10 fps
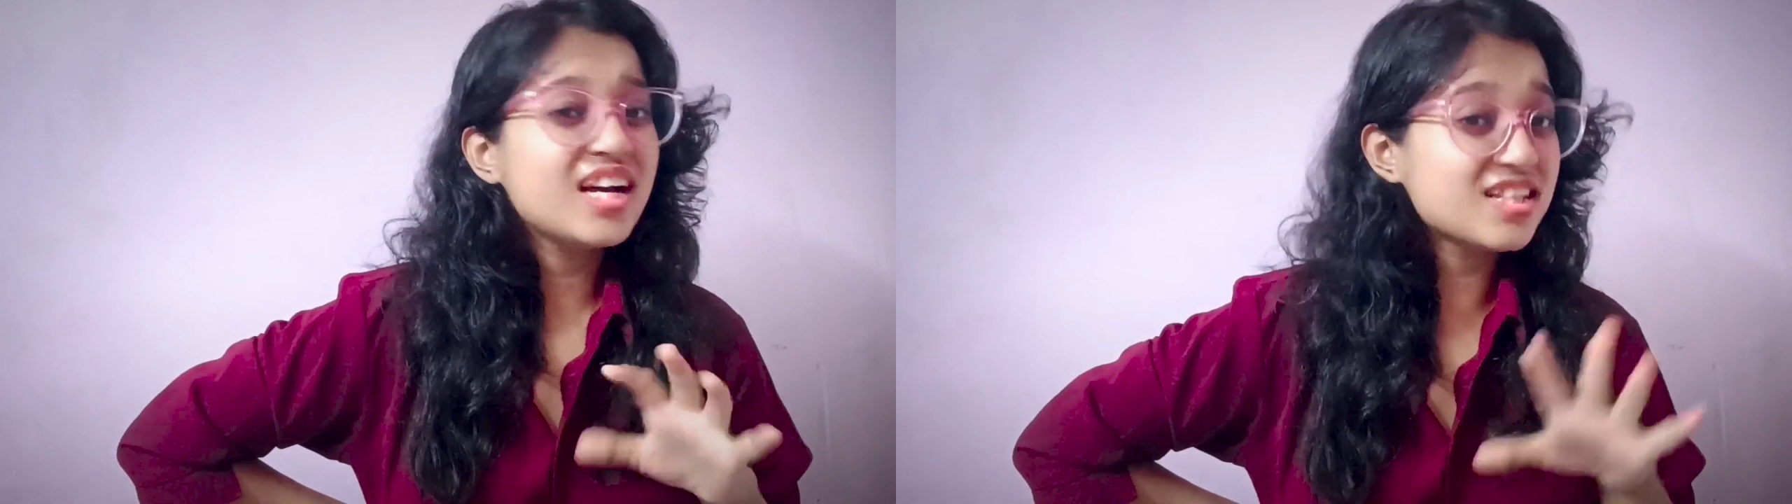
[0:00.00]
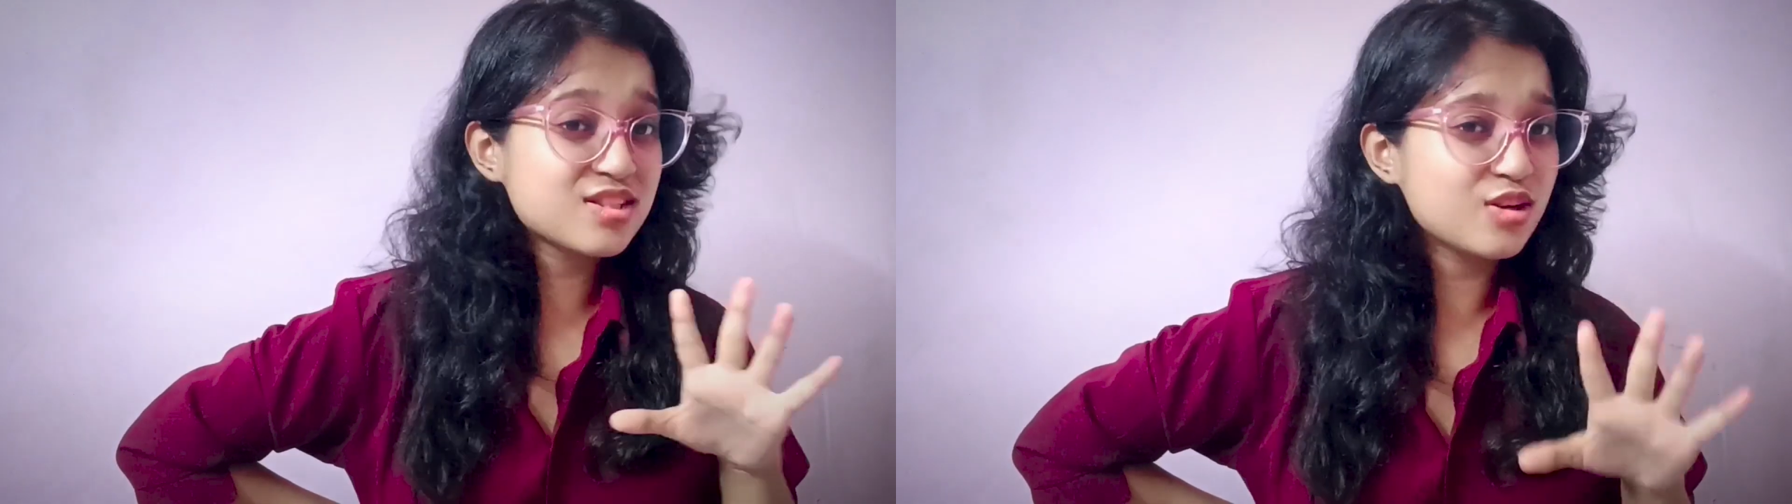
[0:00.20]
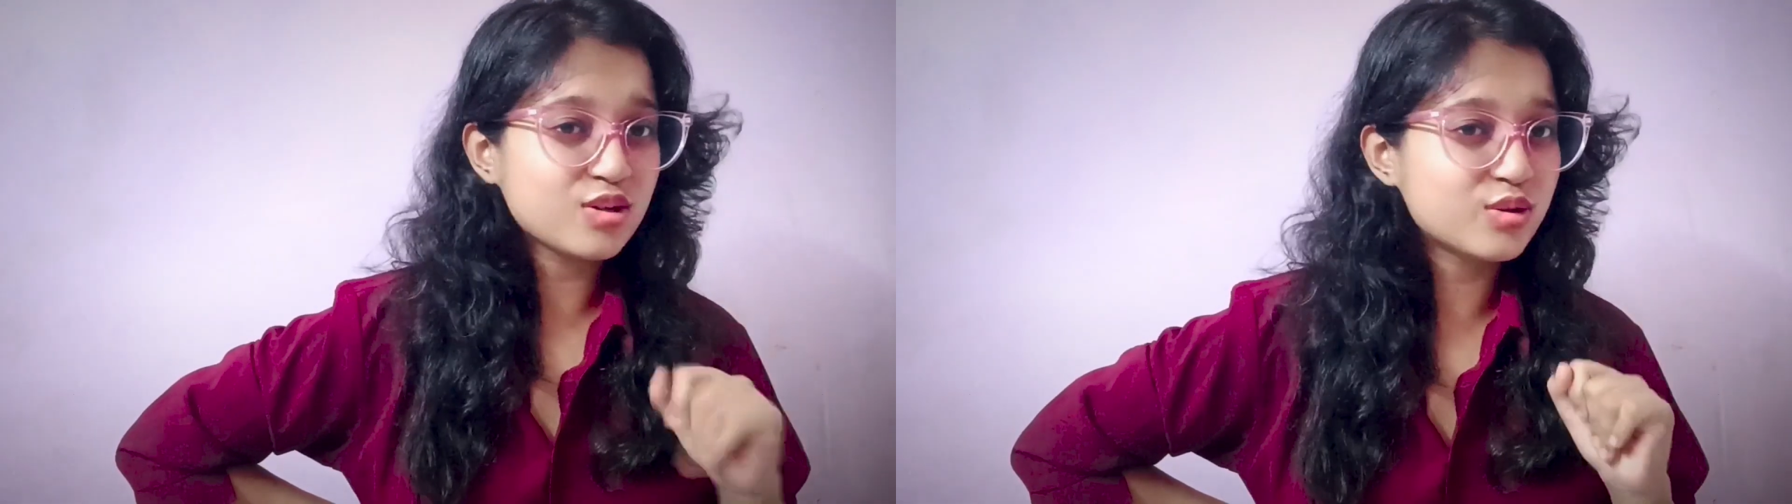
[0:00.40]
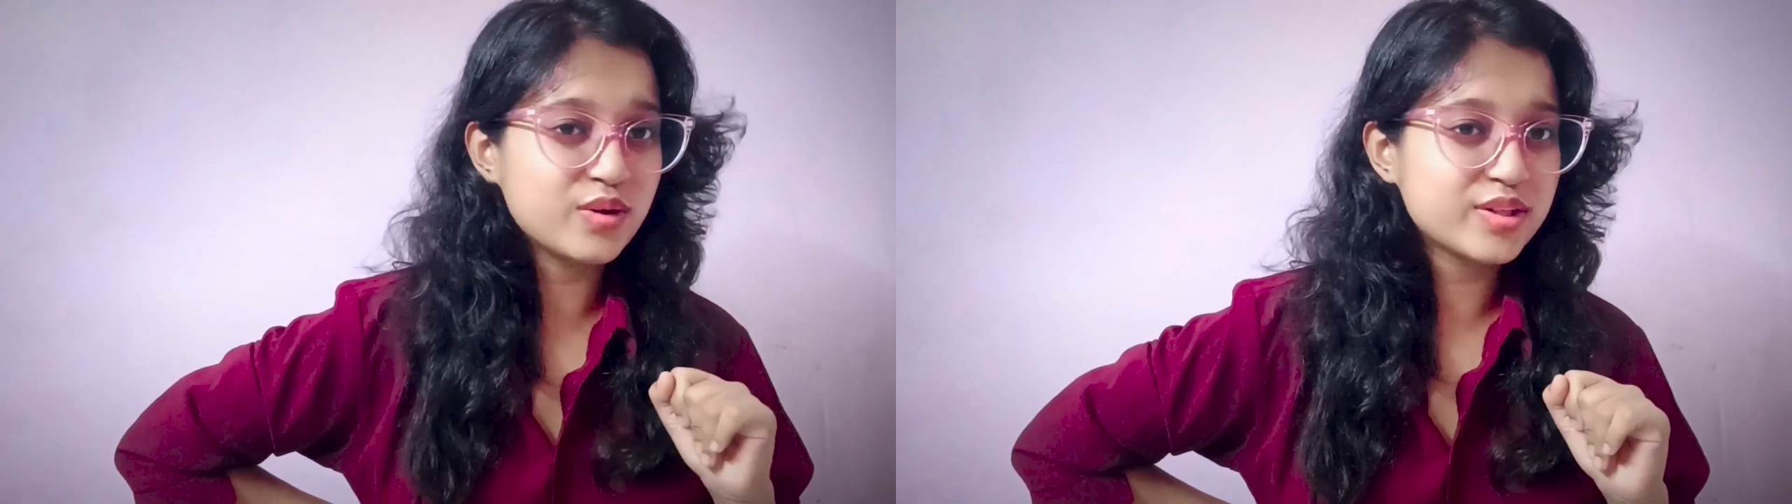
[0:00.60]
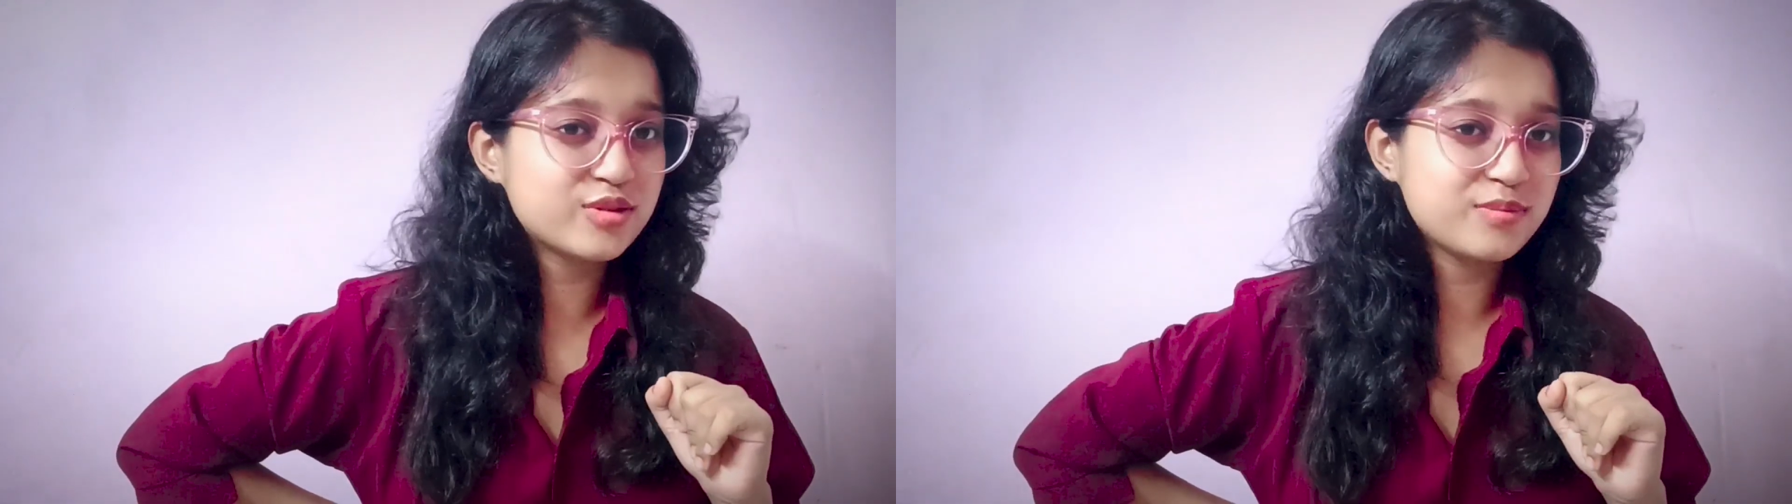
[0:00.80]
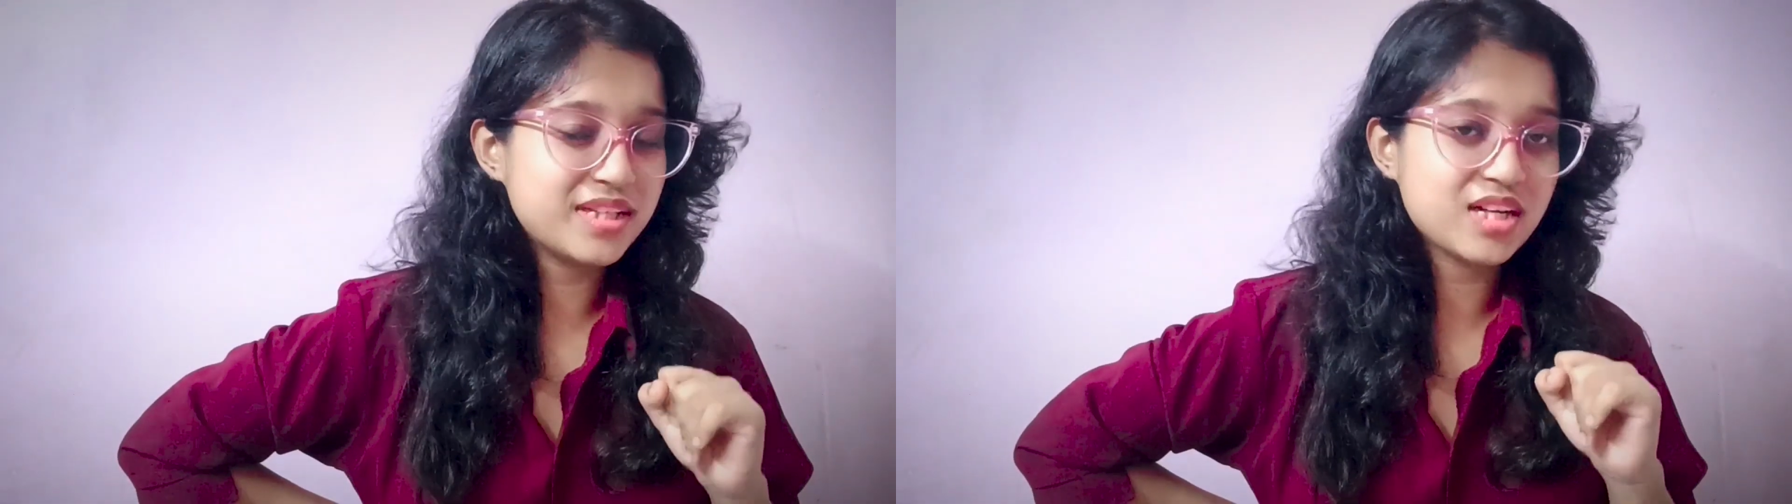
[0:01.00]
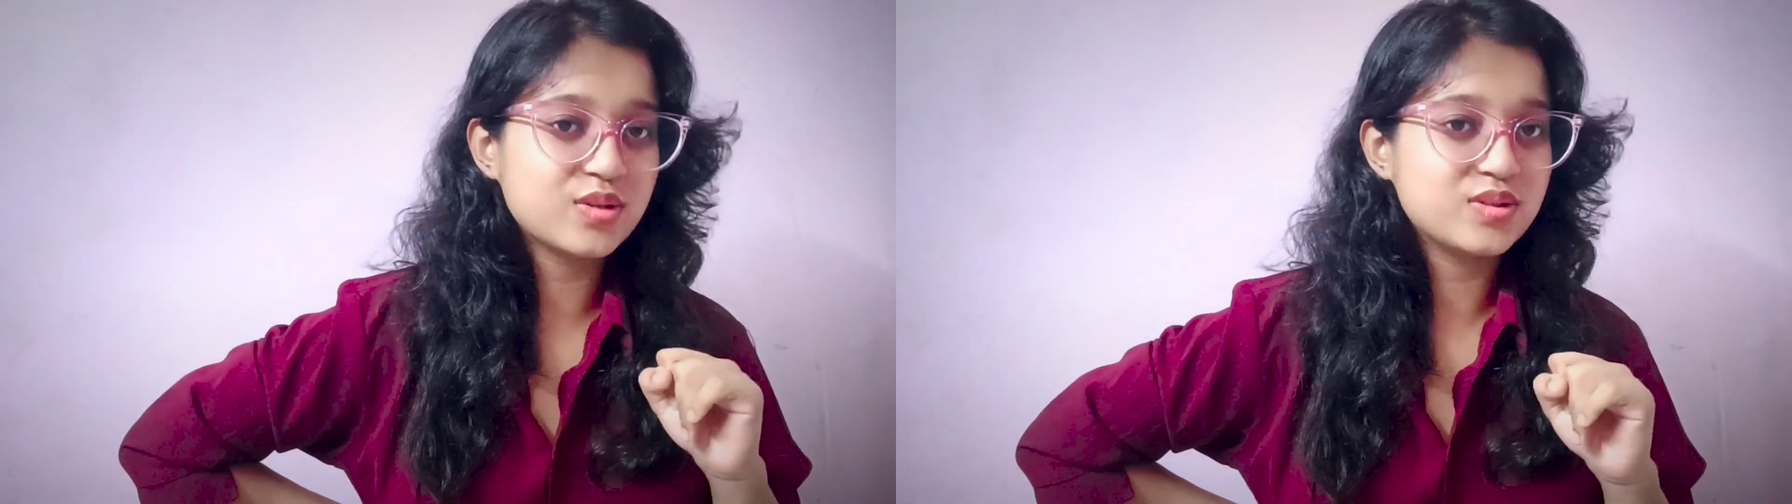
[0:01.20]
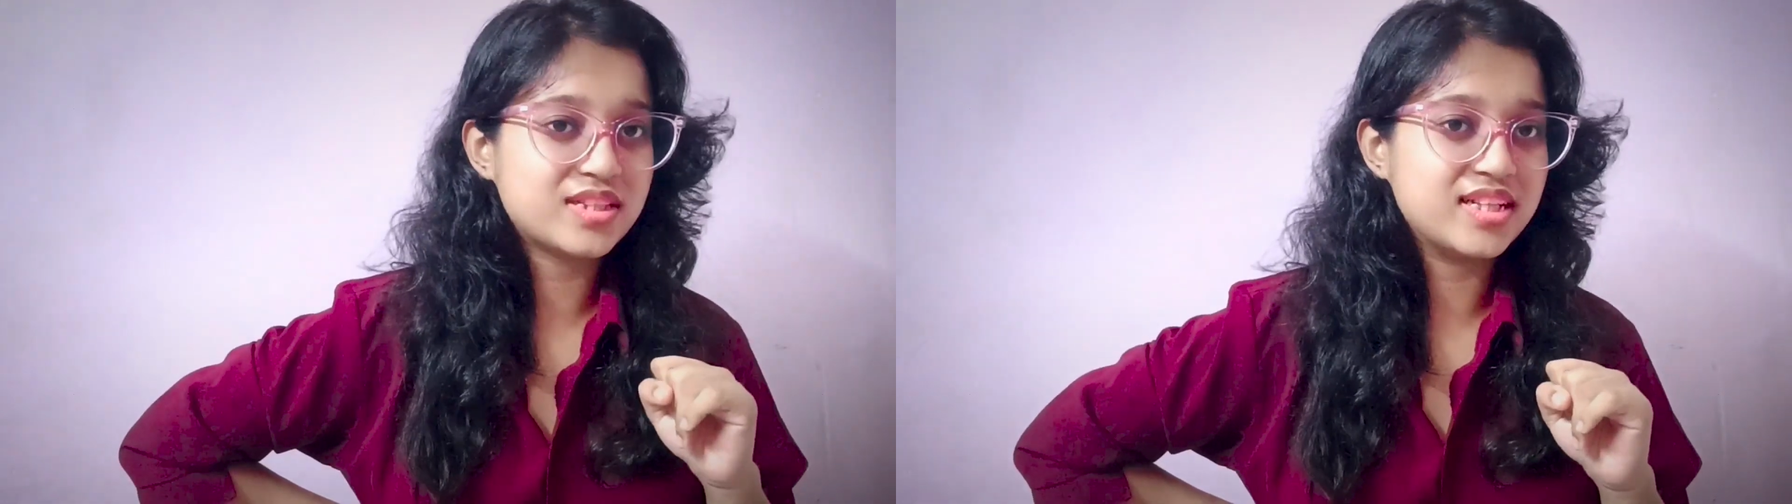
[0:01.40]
is not going to be a good